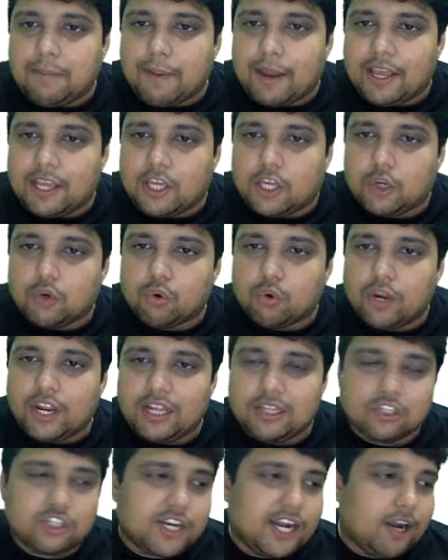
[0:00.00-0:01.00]
by Q
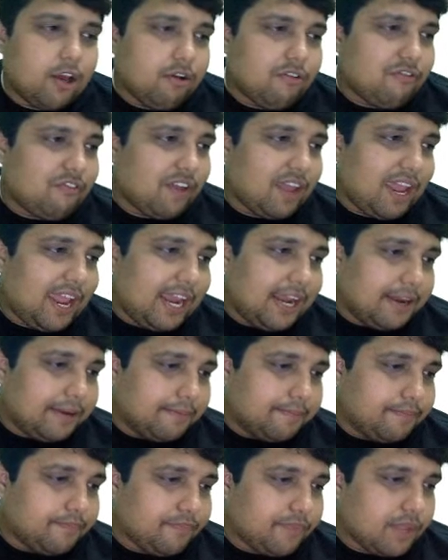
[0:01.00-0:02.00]
instead of
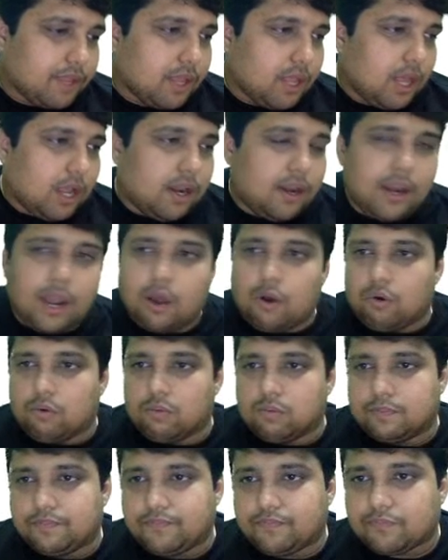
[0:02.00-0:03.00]
N.
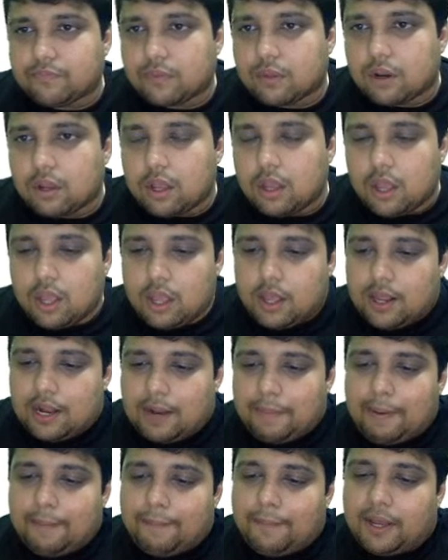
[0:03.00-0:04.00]
Now,
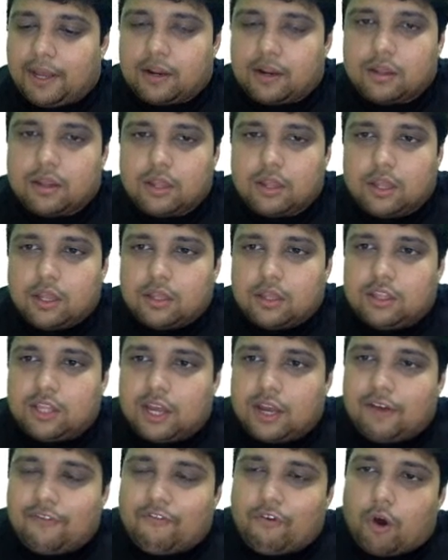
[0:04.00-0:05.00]
remember,
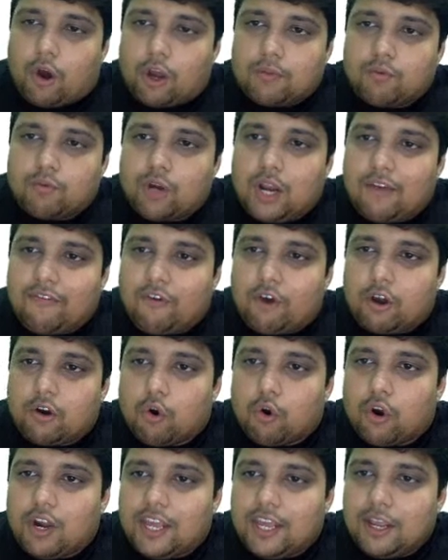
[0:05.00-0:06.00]
the formula for
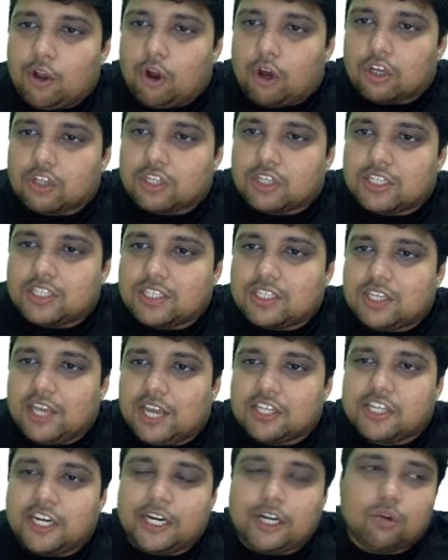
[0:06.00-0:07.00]
holding cost is
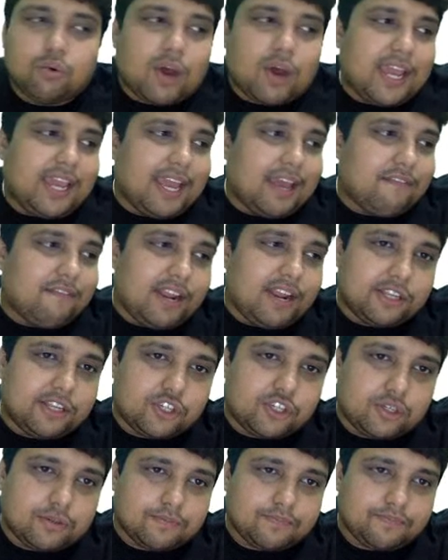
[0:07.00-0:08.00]
CH into I
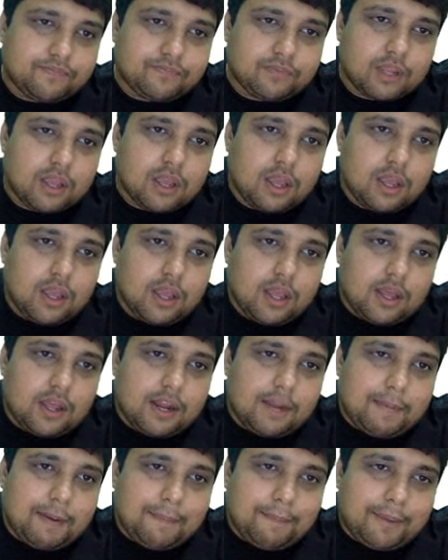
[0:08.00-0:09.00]
average.
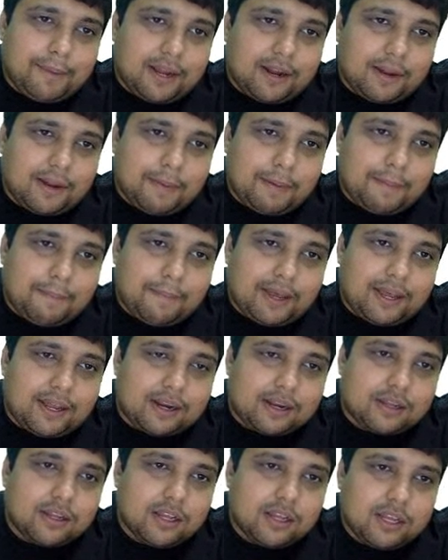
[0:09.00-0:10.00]

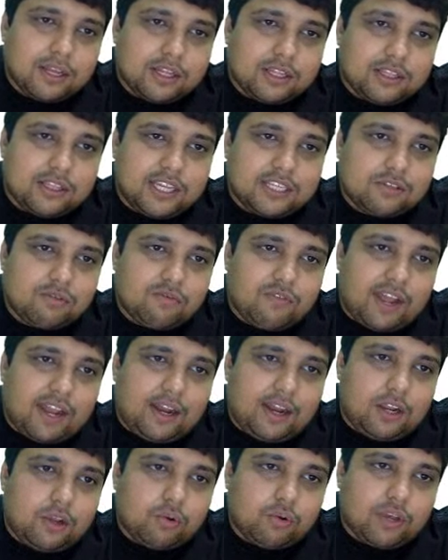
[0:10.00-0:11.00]
Remember, this
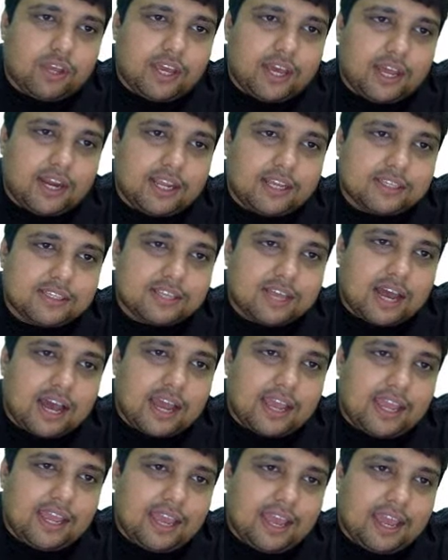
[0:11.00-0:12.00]
value here is
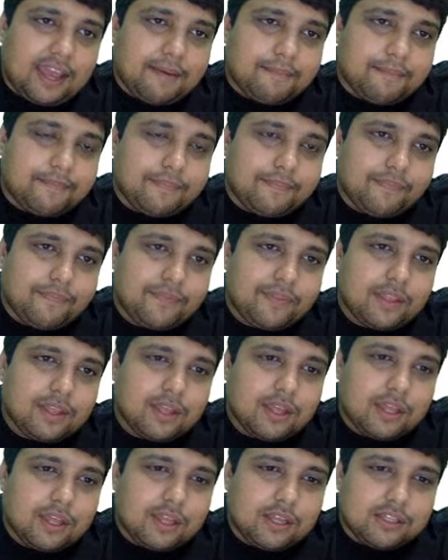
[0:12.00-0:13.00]
IM,
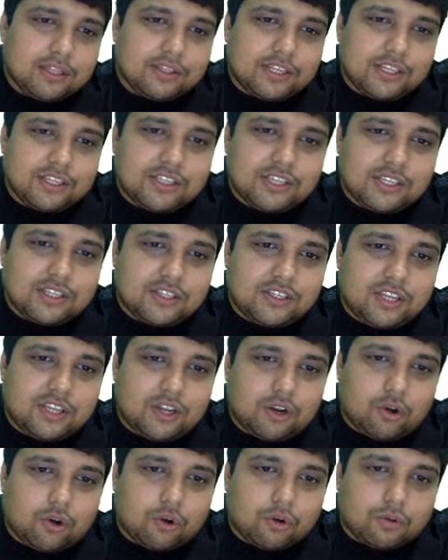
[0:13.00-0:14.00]
this is
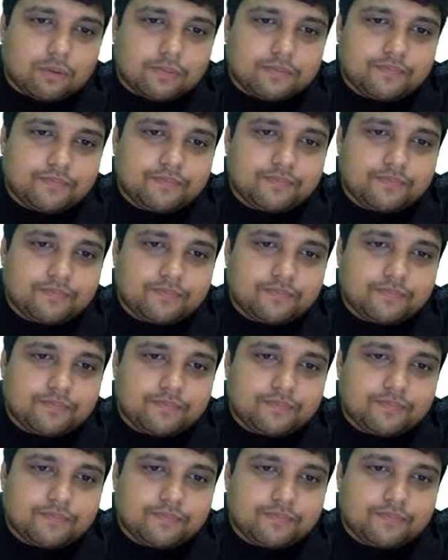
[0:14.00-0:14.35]
0,